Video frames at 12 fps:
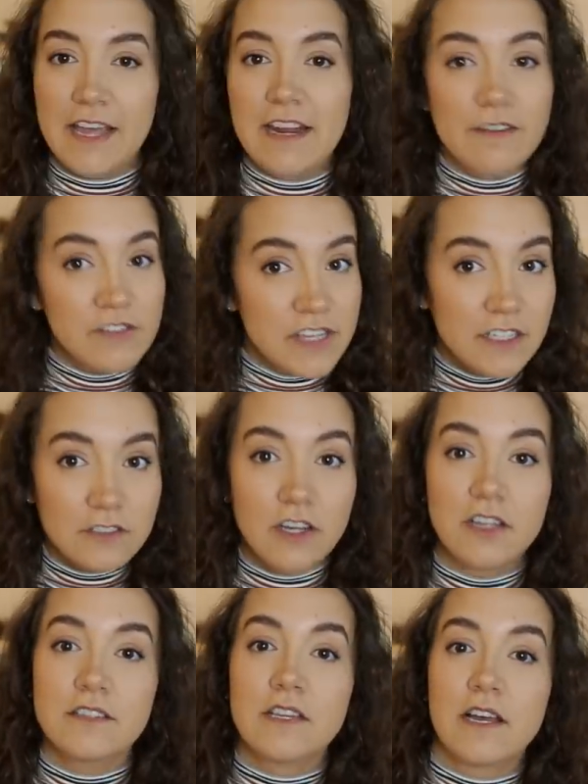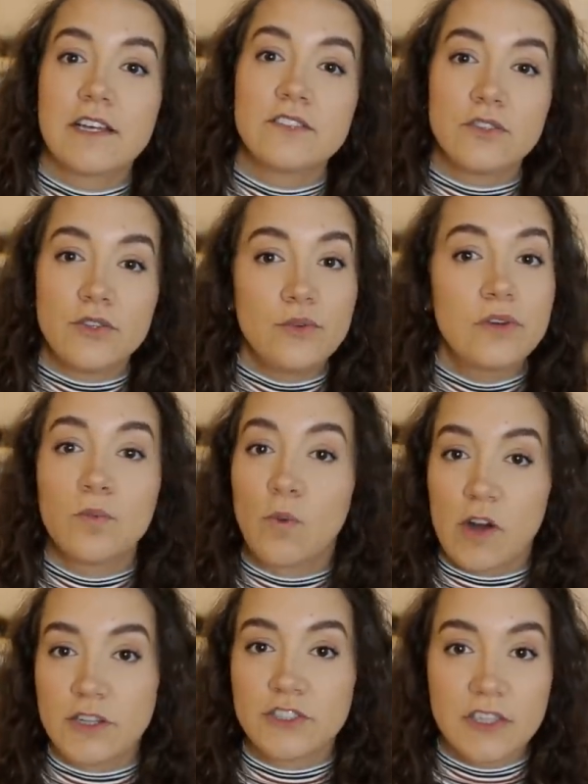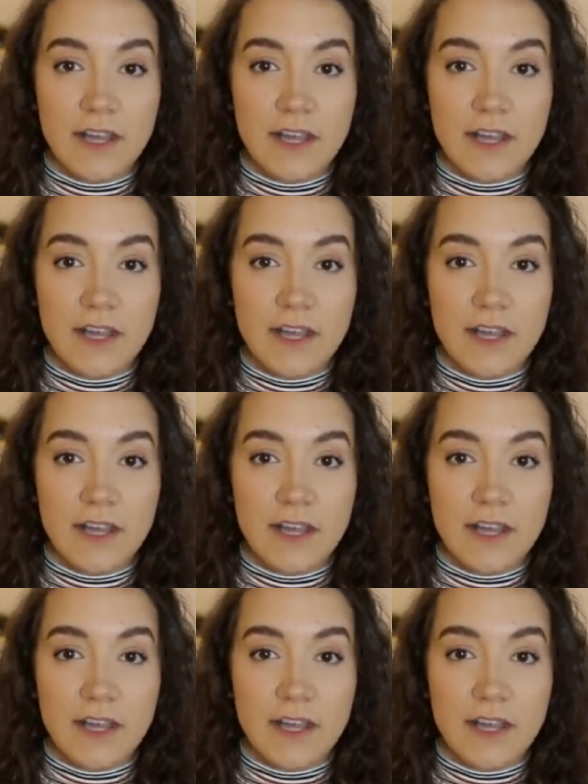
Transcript: And everything's online, so you can watch